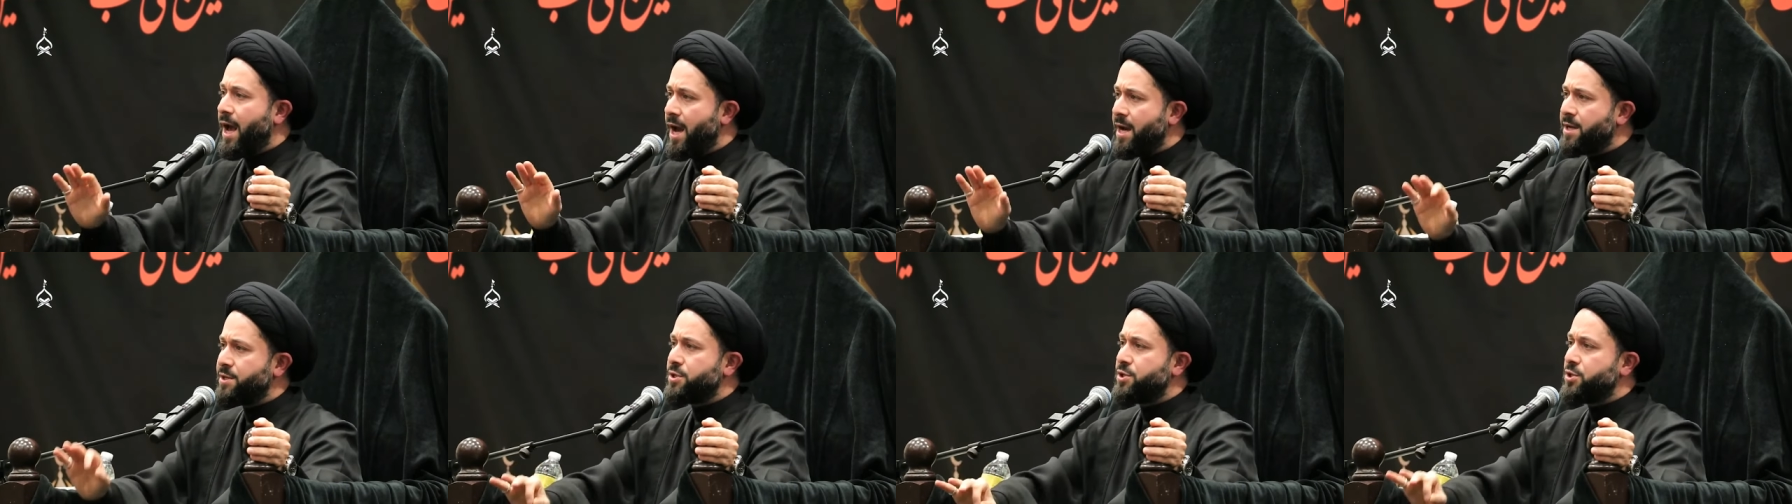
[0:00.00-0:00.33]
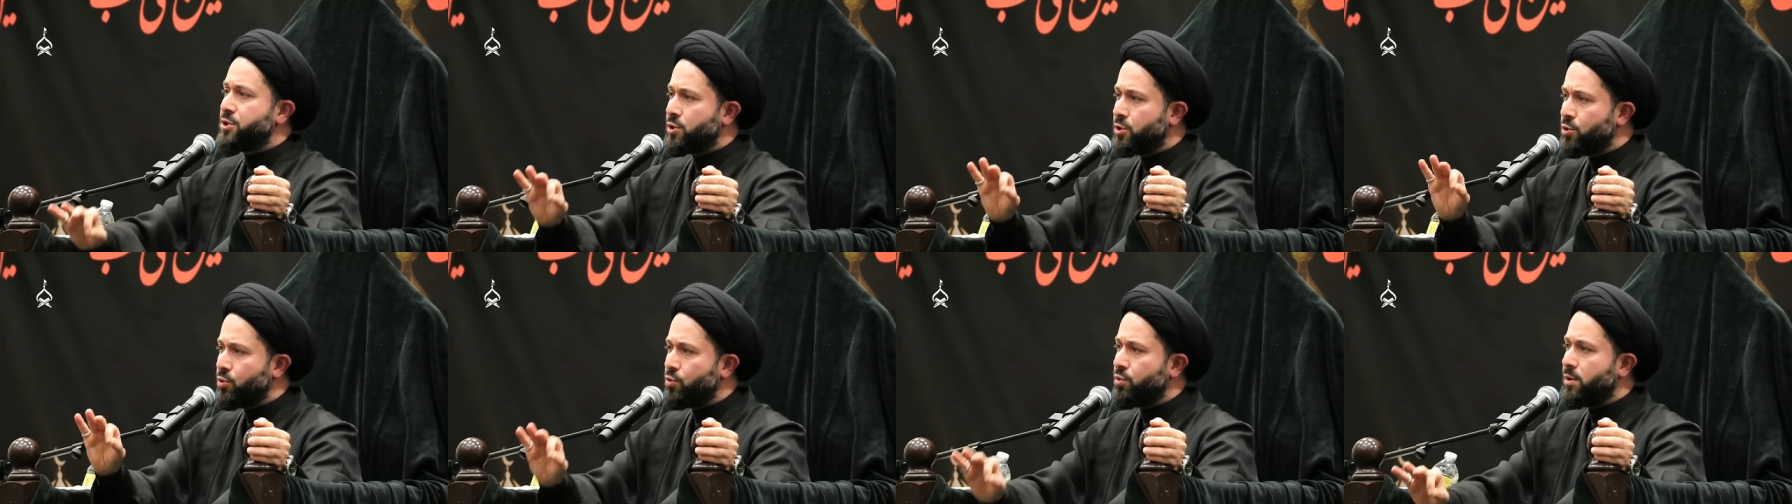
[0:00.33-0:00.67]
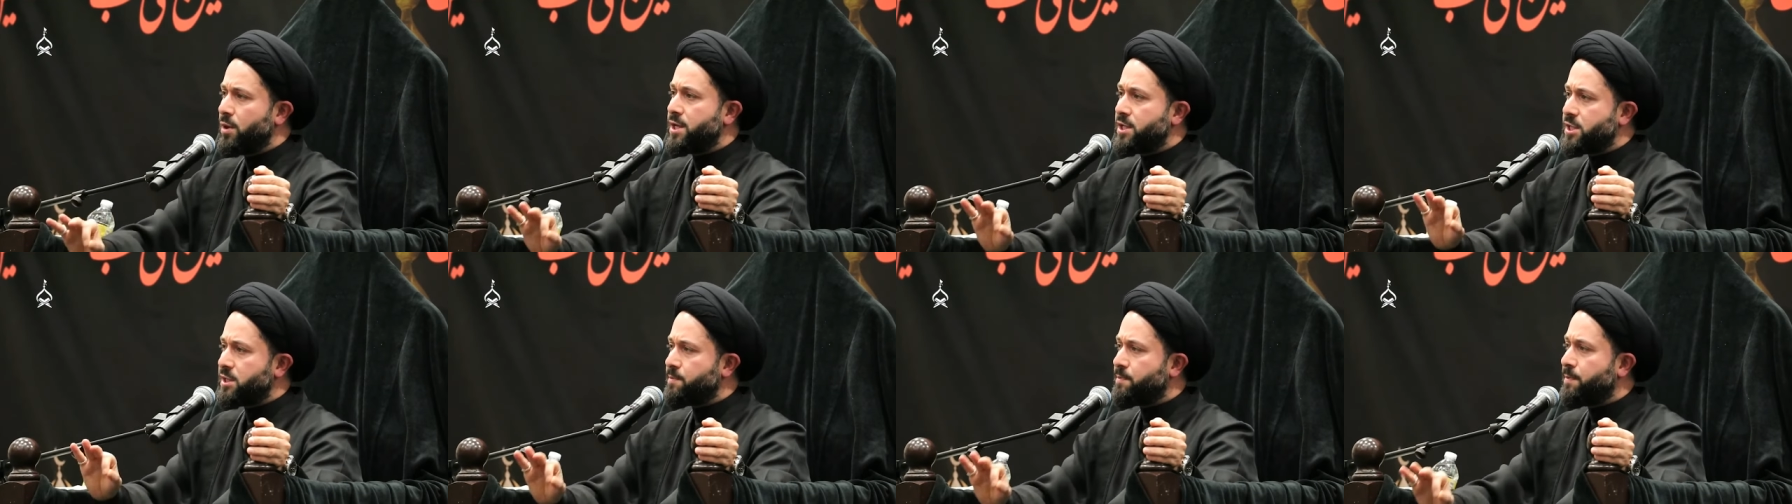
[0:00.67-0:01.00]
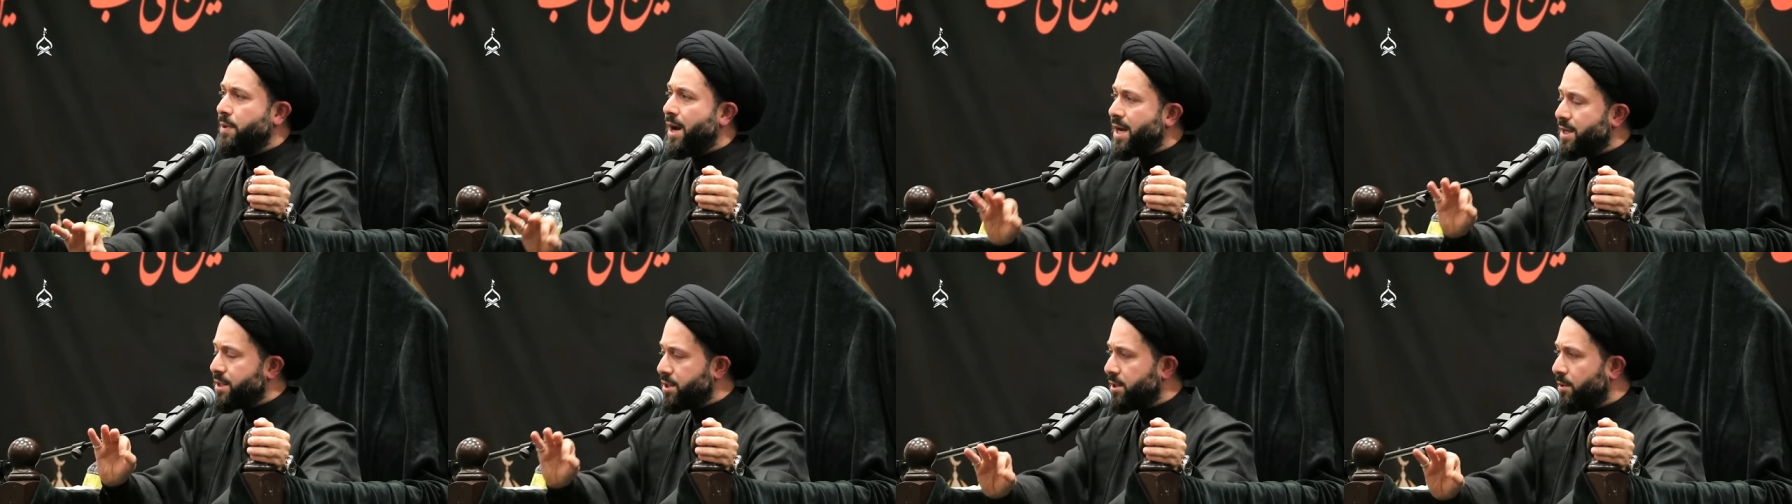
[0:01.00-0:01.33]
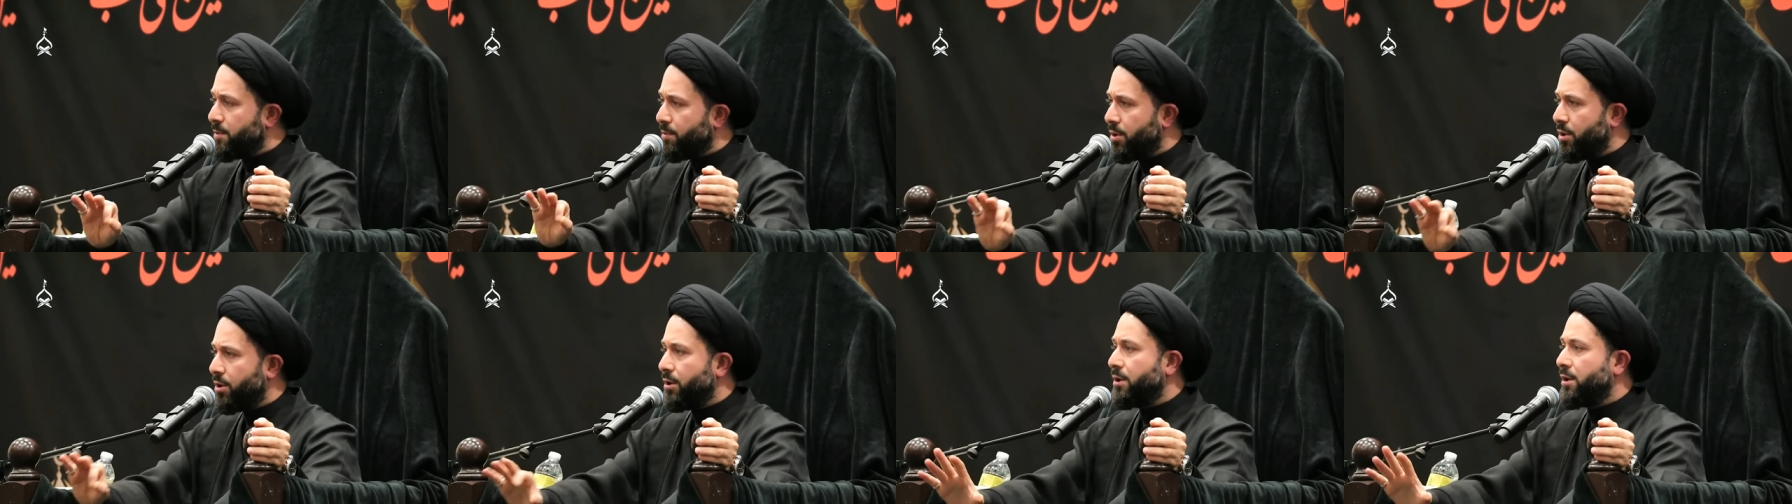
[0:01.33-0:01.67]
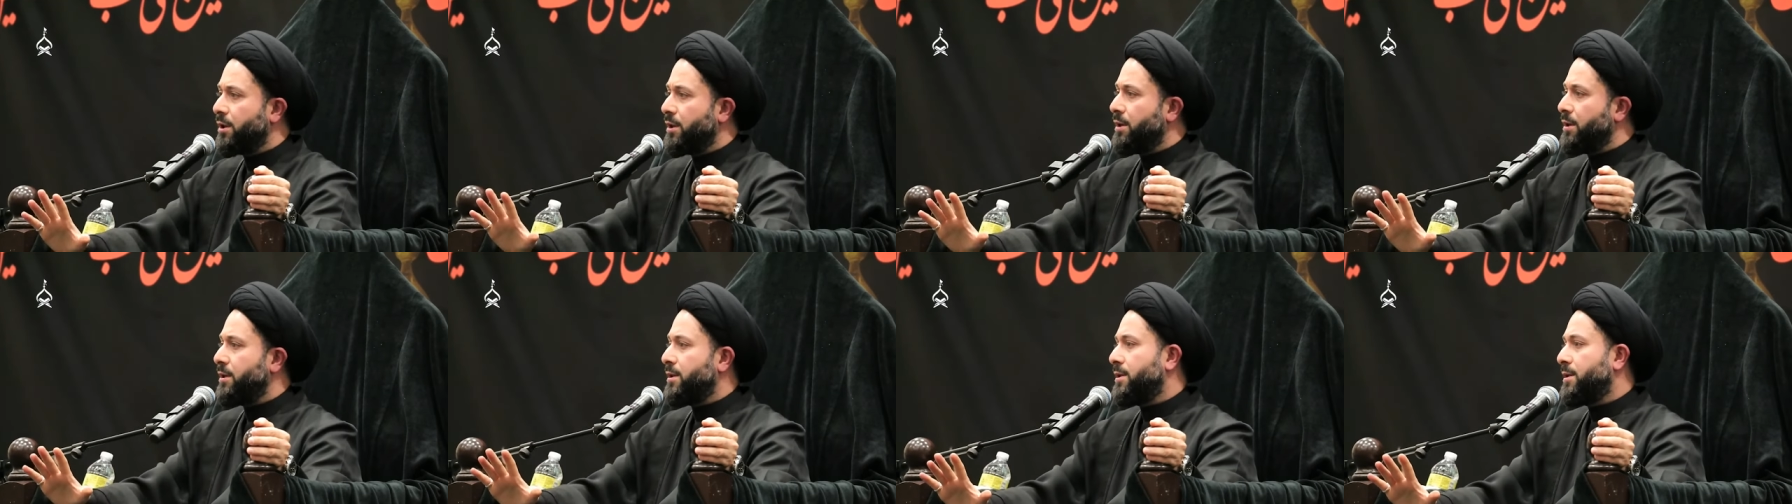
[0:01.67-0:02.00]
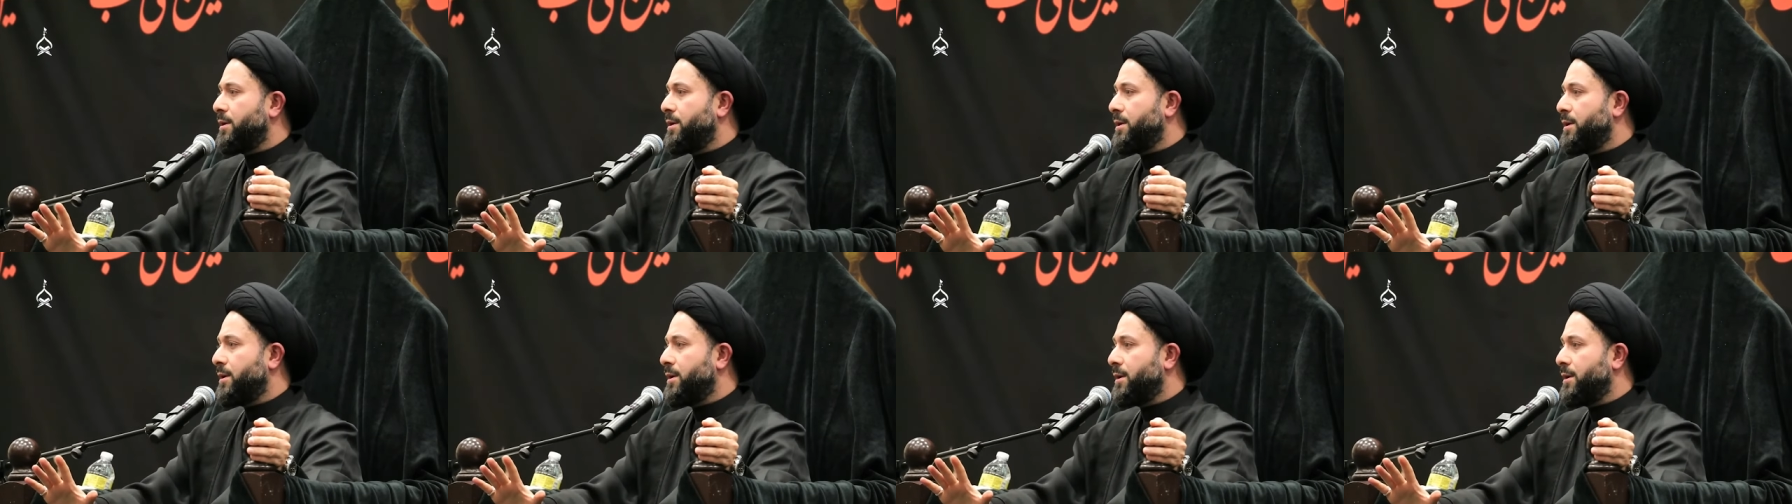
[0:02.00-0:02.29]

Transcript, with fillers: as soon as possible.